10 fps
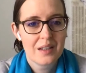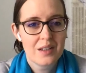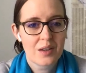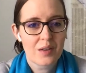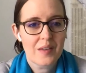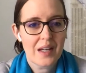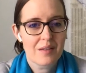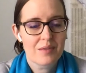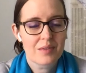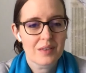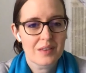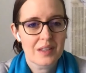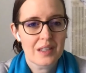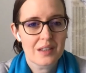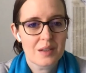if they have
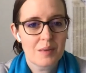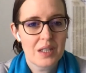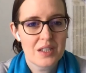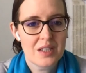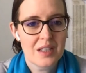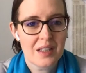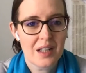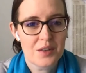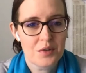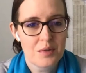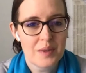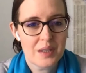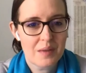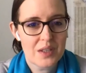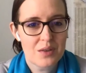like some kids in the classroom
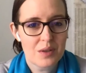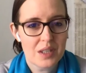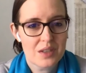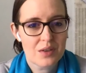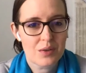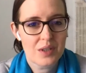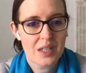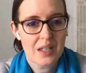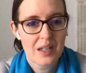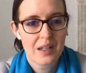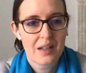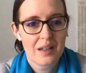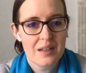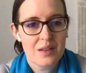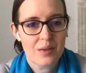and some kids doing distance learning,
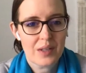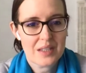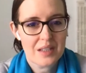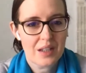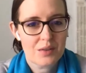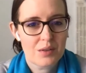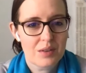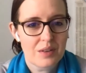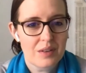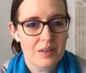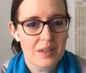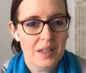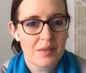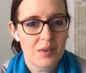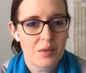that's an extra
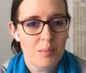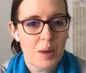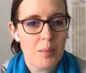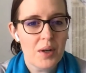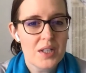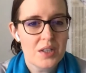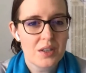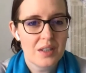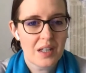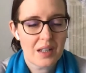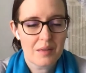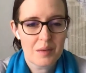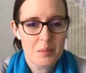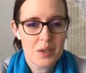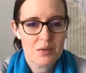level of preparation and kind
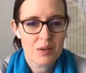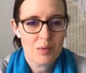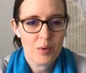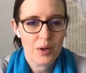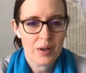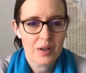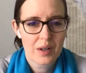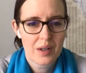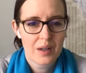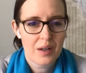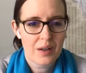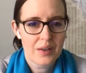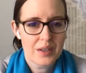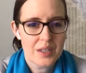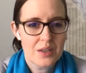of administrative work
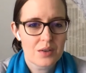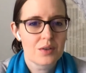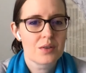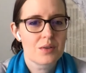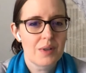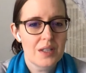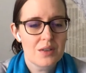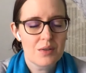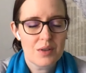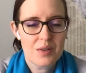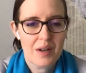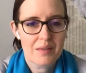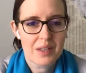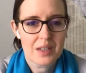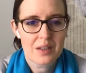on the teachers, right? So do you
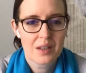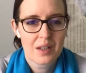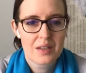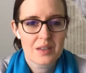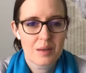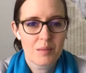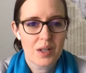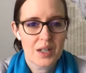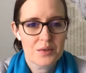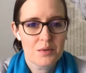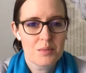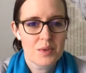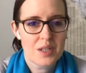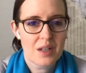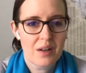have like some
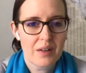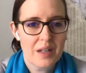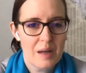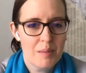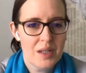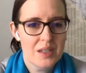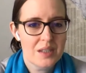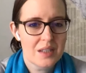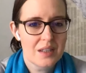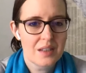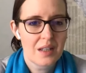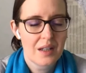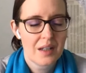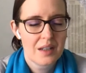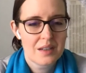classrooms that are on campus and
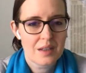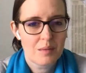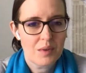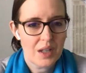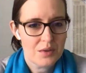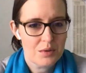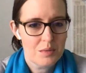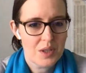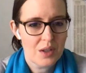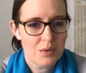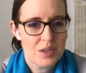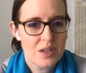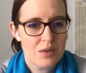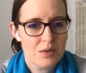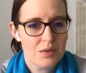some classrooms and those
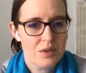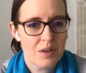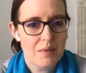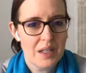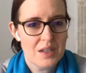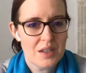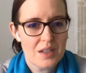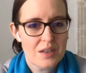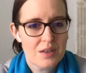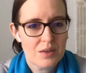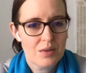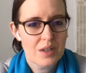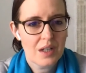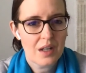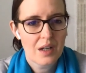teachers are managing distance
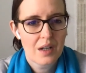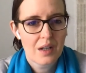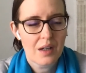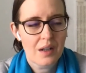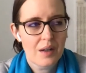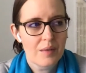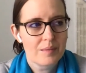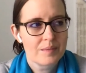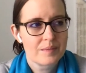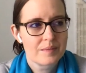learning? Um,